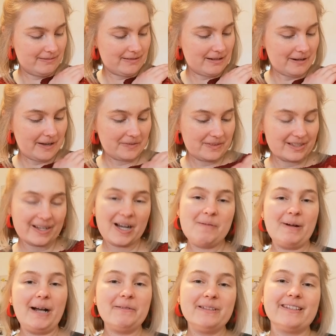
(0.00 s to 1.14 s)
around the time
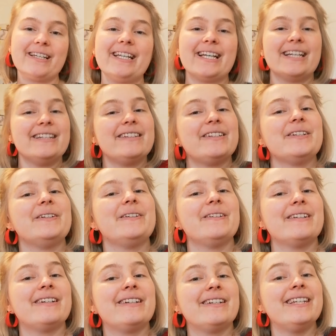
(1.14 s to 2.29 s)
I was getting into
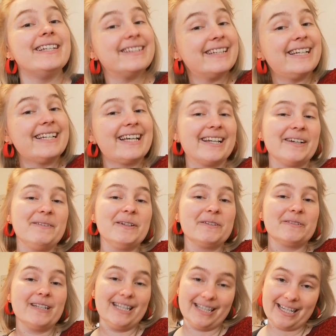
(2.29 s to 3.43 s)
knitting, and I would have
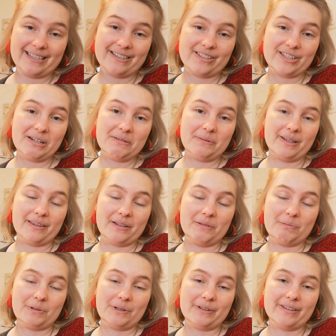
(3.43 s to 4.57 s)
really liked to share it with her
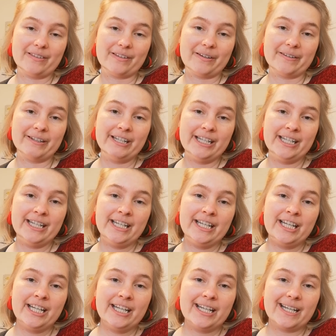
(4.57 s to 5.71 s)
more. So
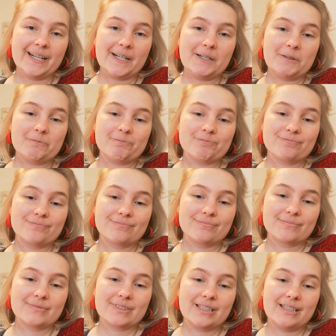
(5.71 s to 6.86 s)
um,
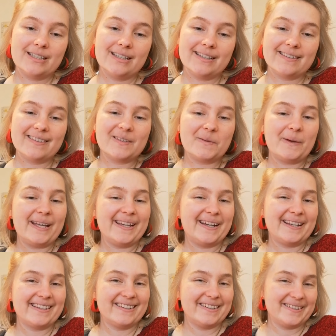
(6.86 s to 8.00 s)
this is a way I
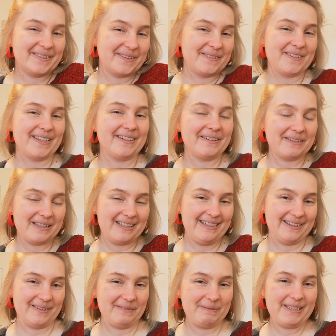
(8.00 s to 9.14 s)
can sort of share it a
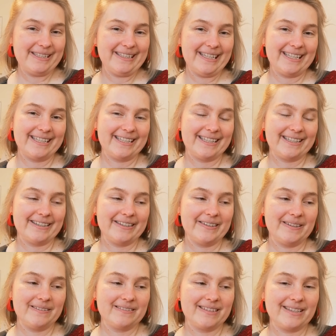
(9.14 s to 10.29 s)
little bit, and
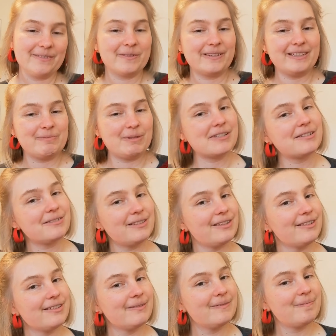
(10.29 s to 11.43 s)
it's really special
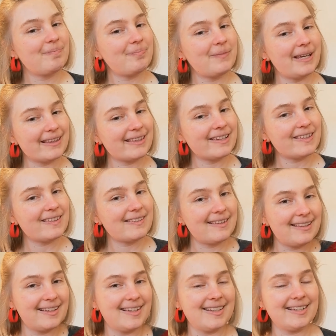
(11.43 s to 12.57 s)
to make this.
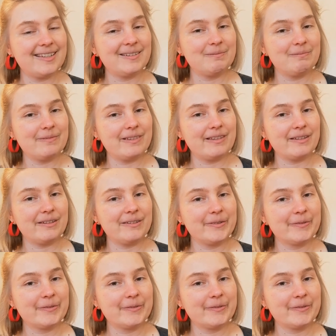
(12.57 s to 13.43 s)
So